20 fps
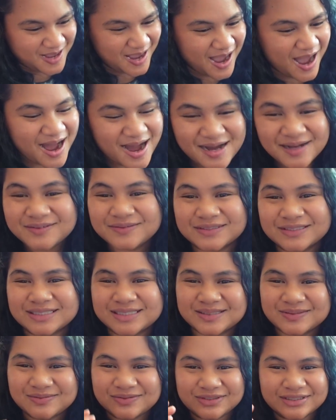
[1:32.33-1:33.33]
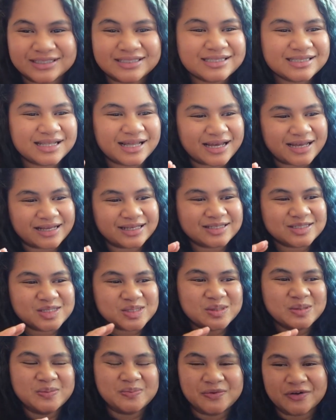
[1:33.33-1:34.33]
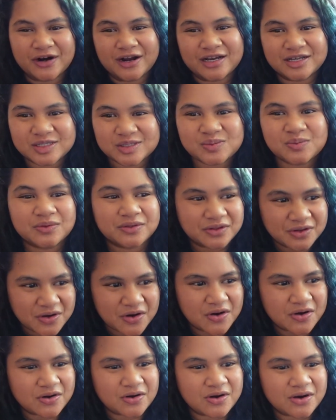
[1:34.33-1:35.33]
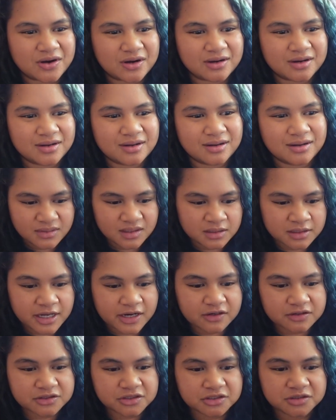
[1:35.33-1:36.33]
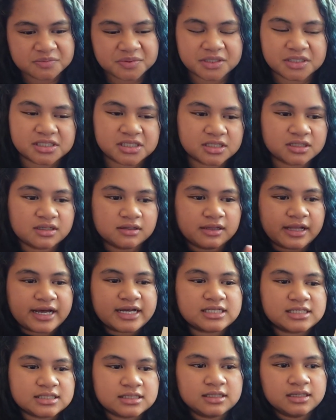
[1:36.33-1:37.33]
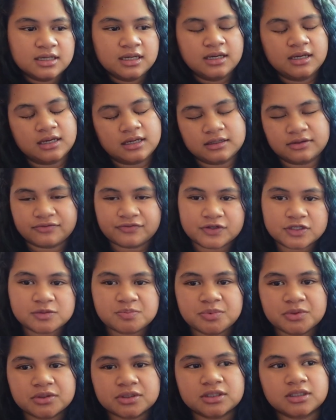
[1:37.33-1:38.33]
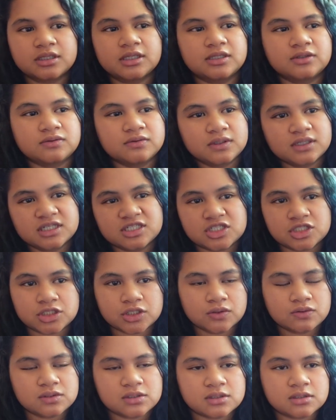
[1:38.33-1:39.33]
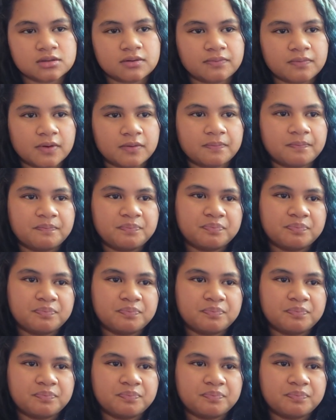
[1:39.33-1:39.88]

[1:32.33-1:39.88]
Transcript: I was really surprised with her character because in the first book it shows a